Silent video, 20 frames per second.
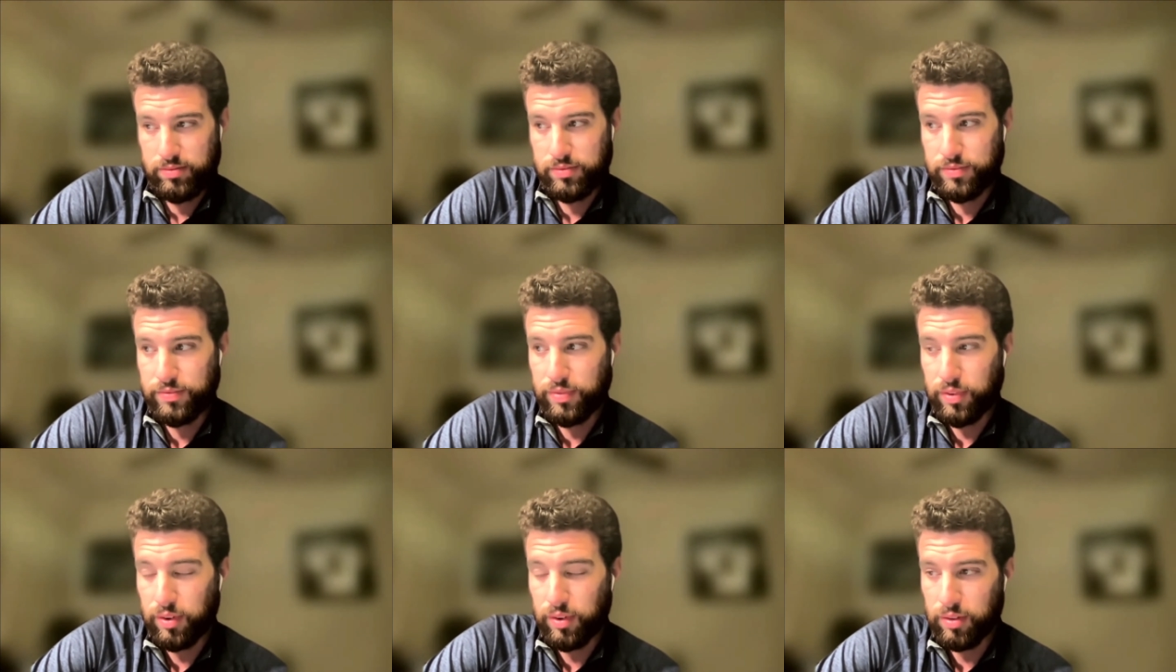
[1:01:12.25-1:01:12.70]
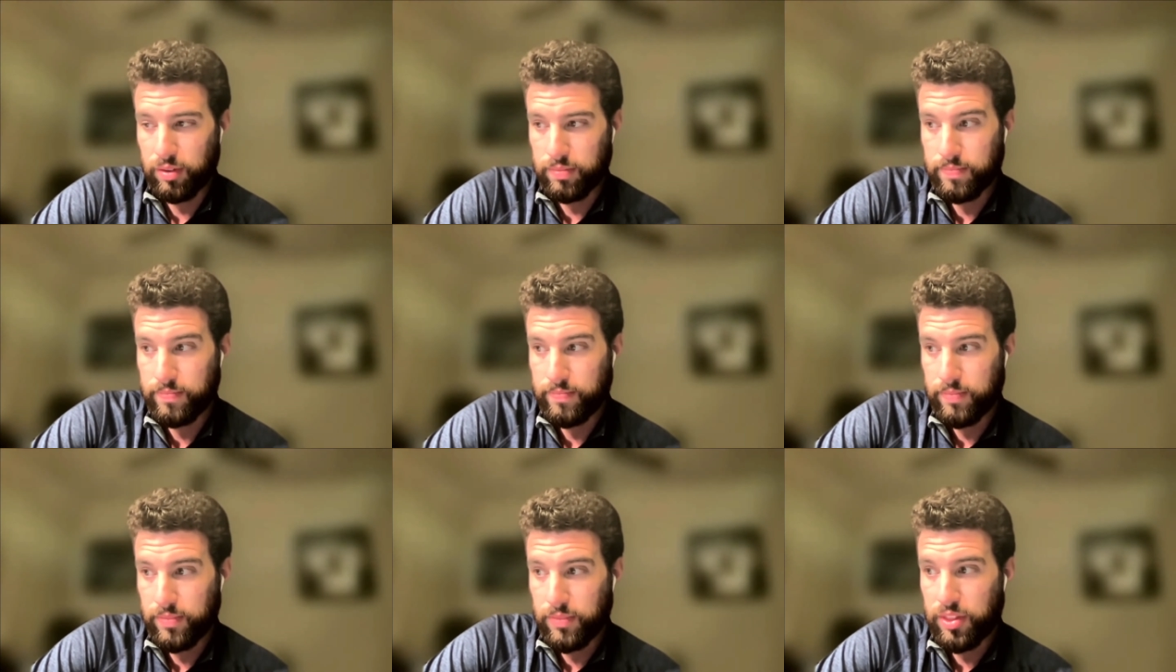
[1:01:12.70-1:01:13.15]

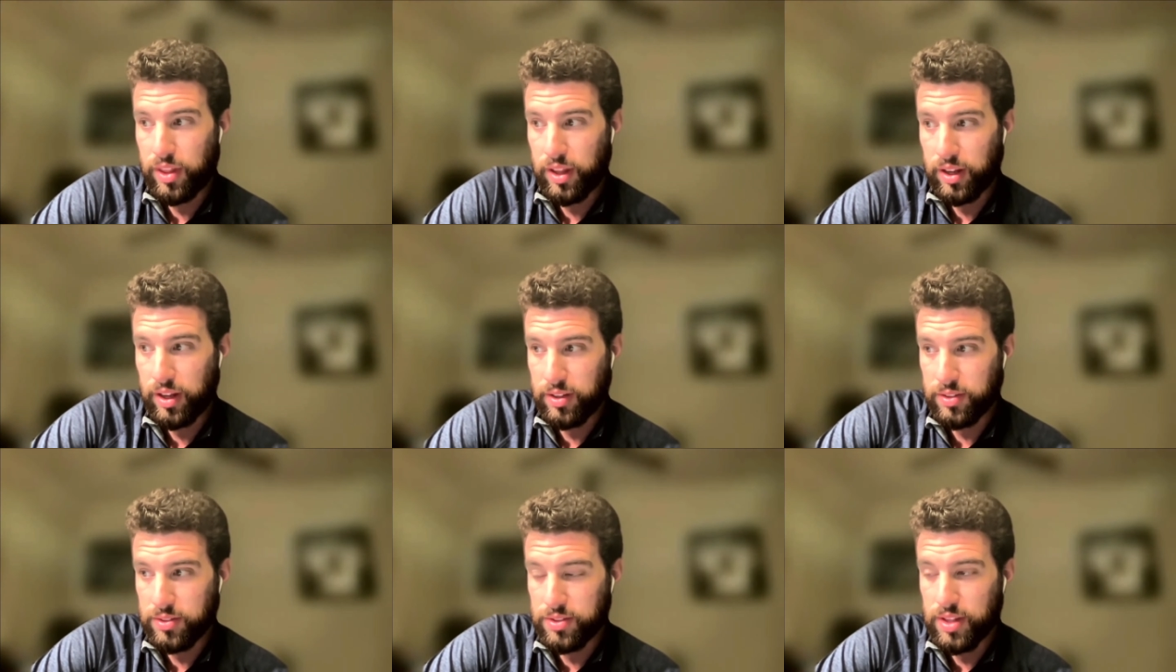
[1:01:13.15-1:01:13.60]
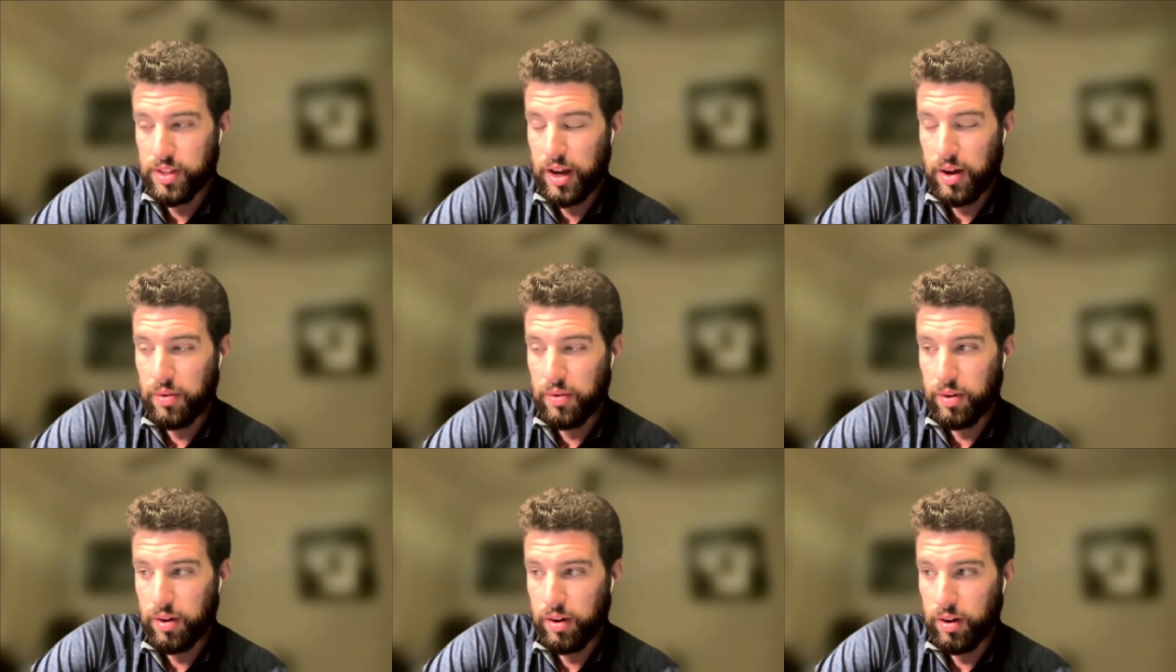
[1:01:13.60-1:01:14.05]
for things
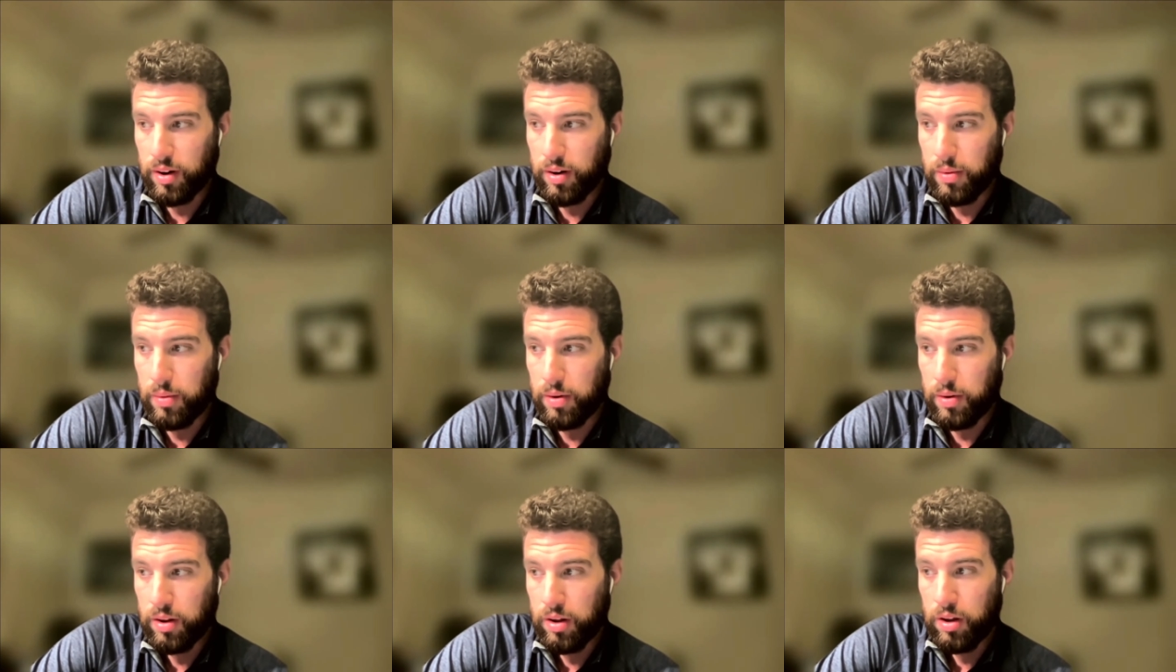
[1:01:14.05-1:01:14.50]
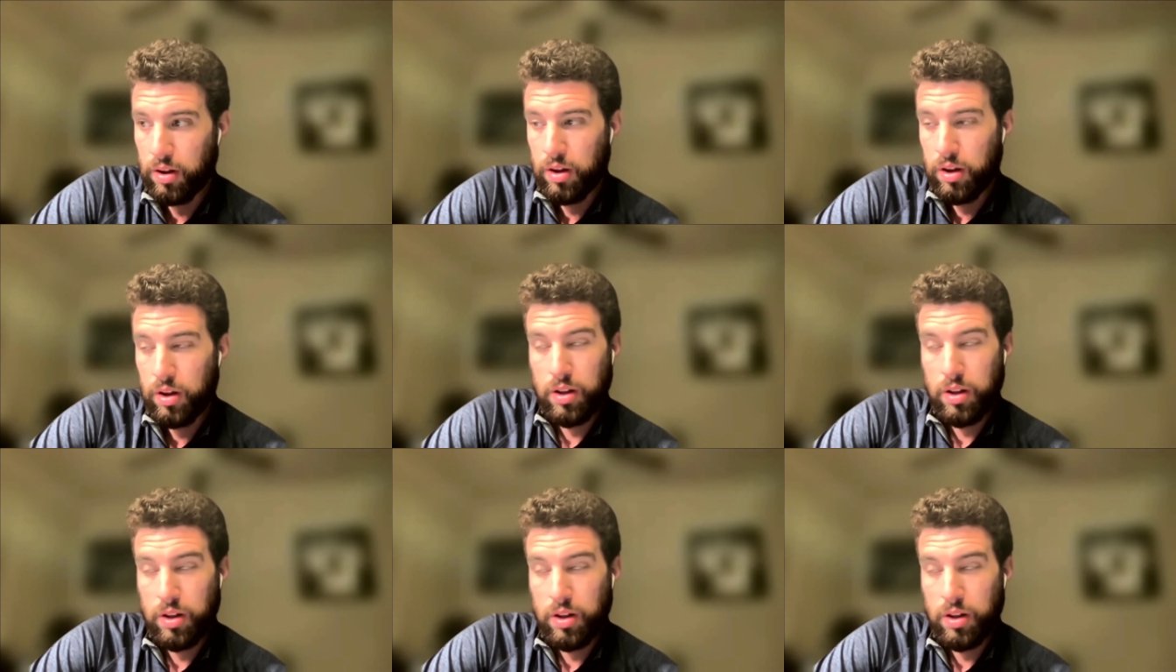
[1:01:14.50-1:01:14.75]
that are